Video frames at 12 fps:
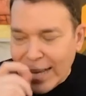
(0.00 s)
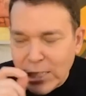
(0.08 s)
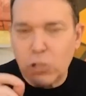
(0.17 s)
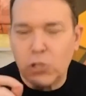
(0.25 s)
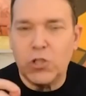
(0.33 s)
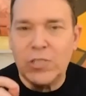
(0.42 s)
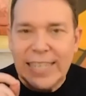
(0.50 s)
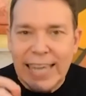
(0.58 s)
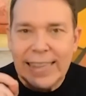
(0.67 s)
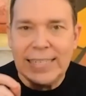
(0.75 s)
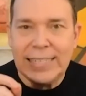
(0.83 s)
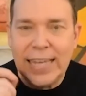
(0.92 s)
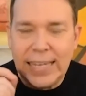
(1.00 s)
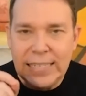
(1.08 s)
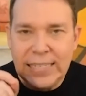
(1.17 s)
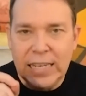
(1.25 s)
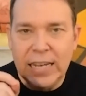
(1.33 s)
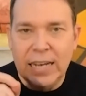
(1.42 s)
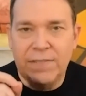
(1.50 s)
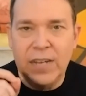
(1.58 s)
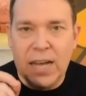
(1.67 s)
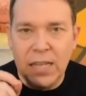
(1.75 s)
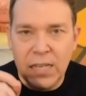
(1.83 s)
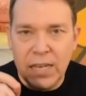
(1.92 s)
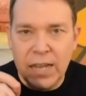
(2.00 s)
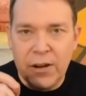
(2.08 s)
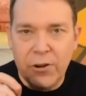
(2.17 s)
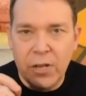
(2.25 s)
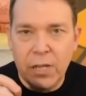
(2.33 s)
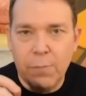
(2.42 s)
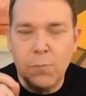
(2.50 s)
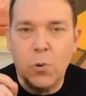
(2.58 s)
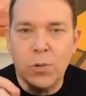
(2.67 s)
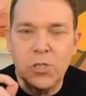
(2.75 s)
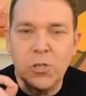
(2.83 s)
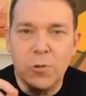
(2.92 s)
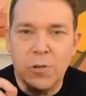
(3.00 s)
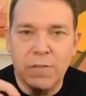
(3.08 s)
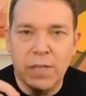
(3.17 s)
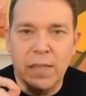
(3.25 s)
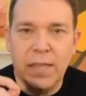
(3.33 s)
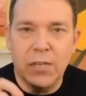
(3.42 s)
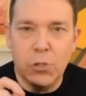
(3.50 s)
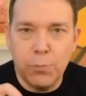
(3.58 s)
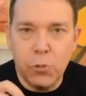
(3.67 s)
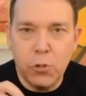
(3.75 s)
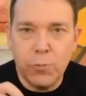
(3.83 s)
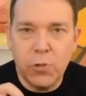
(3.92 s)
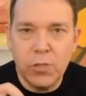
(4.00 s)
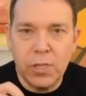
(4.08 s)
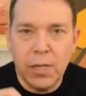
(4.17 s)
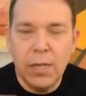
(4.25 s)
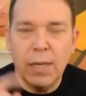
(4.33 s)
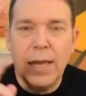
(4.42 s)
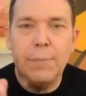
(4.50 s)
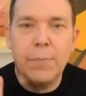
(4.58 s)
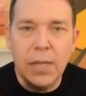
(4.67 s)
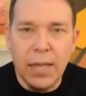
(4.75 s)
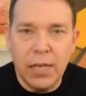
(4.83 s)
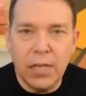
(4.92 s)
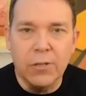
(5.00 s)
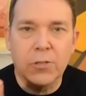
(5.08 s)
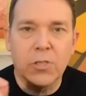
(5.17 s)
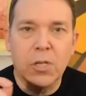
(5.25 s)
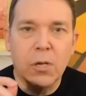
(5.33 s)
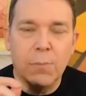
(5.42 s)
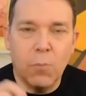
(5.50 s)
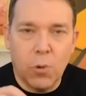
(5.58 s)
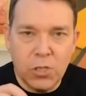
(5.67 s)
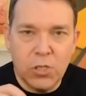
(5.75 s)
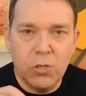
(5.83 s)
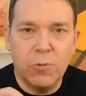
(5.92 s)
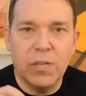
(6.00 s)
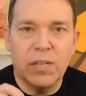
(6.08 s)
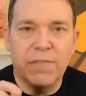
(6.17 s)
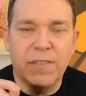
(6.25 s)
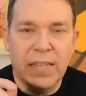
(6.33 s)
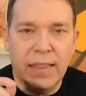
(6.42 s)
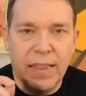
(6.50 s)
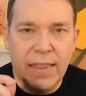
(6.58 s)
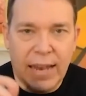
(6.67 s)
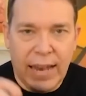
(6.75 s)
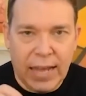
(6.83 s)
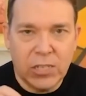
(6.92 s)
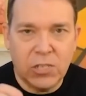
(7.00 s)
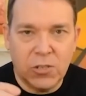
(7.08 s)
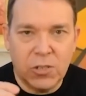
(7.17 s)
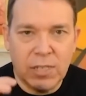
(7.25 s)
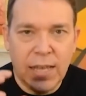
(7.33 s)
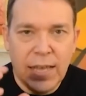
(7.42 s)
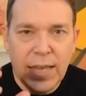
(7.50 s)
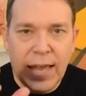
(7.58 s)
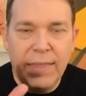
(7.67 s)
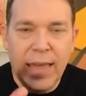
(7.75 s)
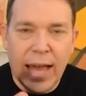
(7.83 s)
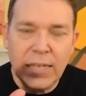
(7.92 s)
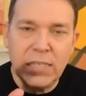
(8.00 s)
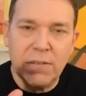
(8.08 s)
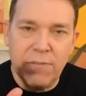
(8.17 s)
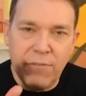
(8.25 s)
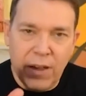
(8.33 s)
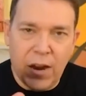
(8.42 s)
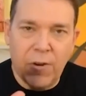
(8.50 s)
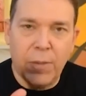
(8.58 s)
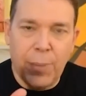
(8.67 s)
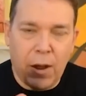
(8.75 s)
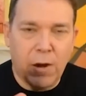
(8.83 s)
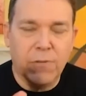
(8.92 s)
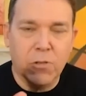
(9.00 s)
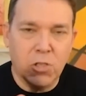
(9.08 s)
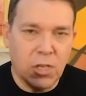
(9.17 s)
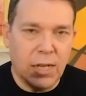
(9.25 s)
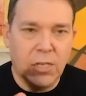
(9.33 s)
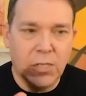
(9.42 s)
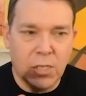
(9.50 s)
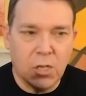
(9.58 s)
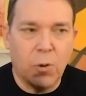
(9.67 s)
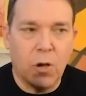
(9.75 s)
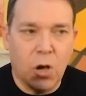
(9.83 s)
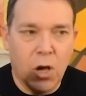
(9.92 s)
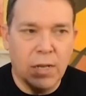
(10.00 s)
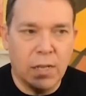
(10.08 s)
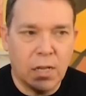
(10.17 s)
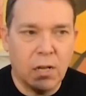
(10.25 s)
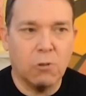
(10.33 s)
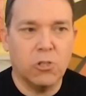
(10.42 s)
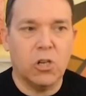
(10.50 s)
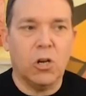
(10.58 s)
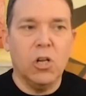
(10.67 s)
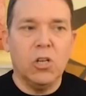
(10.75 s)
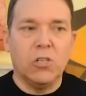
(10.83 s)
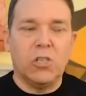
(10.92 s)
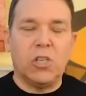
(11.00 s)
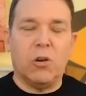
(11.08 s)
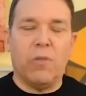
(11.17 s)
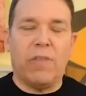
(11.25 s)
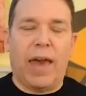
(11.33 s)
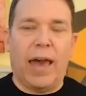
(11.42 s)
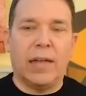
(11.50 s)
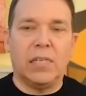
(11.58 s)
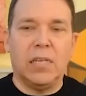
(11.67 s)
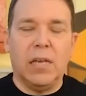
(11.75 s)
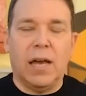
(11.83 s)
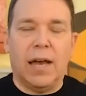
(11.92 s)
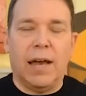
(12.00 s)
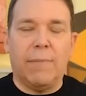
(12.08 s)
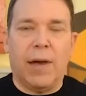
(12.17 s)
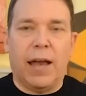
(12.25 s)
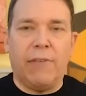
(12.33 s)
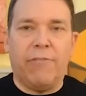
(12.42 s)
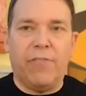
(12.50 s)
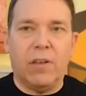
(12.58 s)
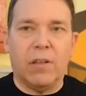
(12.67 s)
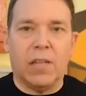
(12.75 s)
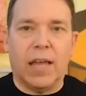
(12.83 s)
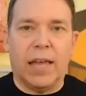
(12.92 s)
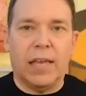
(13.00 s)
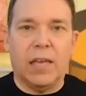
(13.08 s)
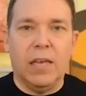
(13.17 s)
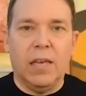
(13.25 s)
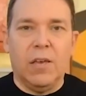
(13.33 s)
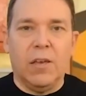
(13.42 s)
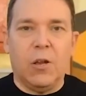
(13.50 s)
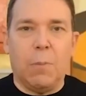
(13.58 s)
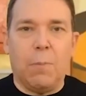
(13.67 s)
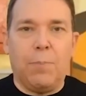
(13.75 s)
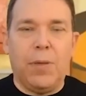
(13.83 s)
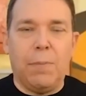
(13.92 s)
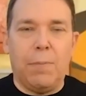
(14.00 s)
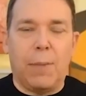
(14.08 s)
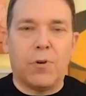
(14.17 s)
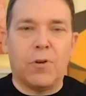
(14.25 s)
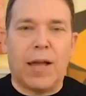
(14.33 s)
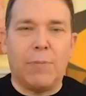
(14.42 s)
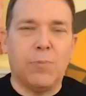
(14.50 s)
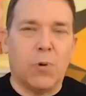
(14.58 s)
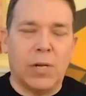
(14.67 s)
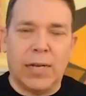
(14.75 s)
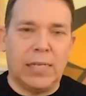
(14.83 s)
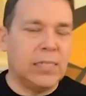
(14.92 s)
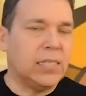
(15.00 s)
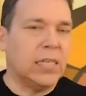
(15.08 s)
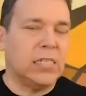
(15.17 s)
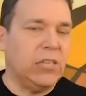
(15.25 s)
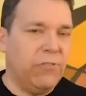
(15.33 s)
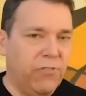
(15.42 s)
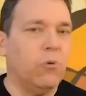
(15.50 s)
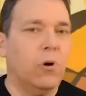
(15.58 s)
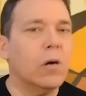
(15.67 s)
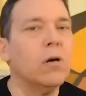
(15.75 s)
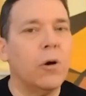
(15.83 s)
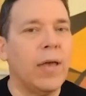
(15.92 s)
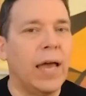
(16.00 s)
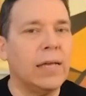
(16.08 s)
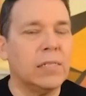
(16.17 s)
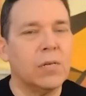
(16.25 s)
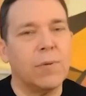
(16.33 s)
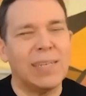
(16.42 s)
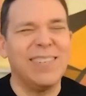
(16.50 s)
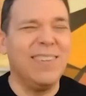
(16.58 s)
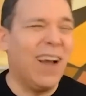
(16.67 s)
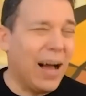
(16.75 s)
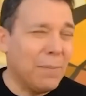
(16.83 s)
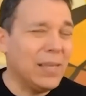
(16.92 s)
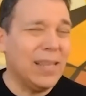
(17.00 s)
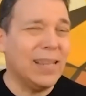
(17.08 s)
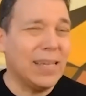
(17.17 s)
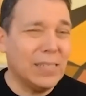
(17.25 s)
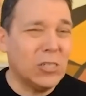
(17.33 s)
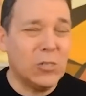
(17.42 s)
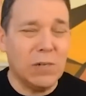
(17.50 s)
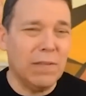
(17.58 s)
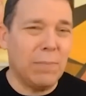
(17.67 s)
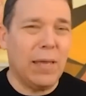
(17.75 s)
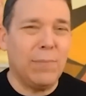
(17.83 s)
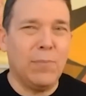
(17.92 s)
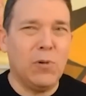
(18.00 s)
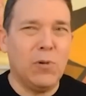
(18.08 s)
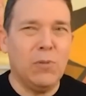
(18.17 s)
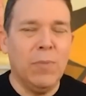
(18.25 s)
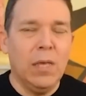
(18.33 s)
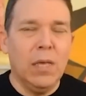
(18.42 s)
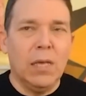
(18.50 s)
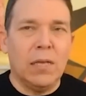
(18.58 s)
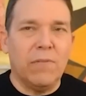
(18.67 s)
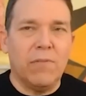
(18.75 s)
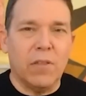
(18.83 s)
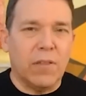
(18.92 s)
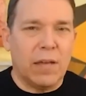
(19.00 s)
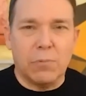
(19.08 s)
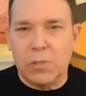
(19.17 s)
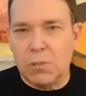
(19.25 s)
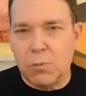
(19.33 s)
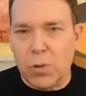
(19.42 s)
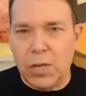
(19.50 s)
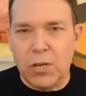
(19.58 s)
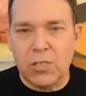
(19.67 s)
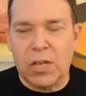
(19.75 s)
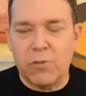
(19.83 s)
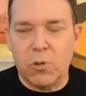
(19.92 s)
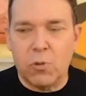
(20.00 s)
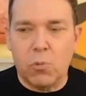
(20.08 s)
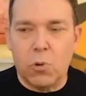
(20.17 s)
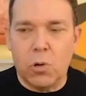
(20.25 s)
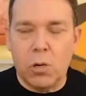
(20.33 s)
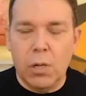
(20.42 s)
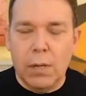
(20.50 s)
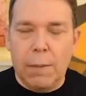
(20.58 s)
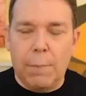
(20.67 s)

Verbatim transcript: Xers get this idea of nonlinearity more intuitively than do Boomers and millennials more intuitively than Xers. And that's a very powerful change that's going on in the culture. So that um, I feel like, you know, remember, I was born in 1964. Okay. So that's nominally the last year of the baby boom, even though that was 20 years after the war.